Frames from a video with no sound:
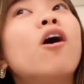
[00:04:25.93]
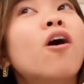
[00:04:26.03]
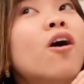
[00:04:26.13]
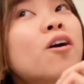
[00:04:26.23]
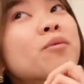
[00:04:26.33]

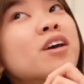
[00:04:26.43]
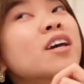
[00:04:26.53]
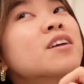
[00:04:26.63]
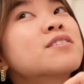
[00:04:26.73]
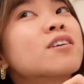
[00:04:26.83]
all
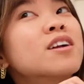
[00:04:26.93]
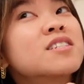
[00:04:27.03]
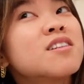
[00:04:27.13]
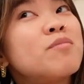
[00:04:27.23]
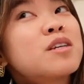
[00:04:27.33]
weekend. It was
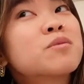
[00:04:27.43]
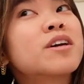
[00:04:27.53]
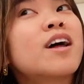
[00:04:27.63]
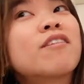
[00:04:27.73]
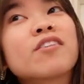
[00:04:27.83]
honestly the best
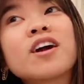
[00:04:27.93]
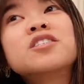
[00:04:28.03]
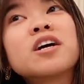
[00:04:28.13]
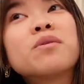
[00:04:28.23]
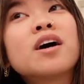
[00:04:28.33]
weekend ever.
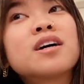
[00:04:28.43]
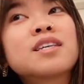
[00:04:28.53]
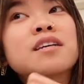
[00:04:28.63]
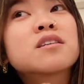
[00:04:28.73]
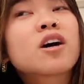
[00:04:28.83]
J-Waz
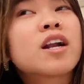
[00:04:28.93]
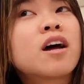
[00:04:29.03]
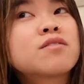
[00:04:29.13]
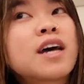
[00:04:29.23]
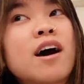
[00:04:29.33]
hasn't gone
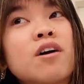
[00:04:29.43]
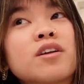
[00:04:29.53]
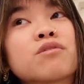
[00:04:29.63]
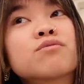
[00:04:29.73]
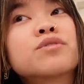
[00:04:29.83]
out of town
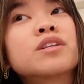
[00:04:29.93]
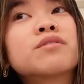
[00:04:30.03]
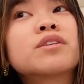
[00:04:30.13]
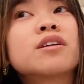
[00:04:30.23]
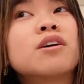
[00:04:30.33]
in a really,
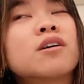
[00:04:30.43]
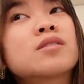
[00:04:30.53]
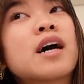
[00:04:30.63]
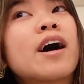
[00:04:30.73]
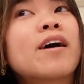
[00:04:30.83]
really long
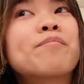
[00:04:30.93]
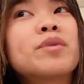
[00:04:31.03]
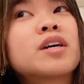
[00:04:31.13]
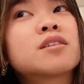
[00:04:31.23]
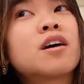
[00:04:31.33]
time
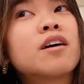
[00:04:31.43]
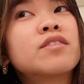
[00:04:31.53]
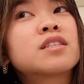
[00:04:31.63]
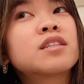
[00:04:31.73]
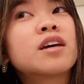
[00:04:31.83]
because
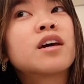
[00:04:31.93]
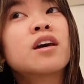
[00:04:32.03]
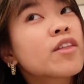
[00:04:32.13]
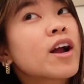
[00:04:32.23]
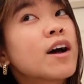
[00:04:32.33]
obviously
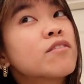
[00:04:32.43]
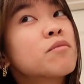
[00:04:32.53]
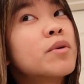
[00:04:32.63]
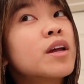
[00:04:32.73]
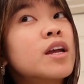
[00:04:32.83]
there
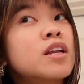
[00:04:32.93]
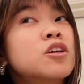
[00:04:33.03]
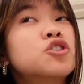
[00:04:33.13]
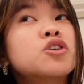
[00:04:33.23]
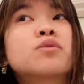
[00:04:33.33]
haven't been
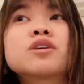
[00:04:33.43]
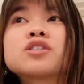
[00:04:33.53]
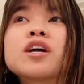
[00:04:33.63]
any tours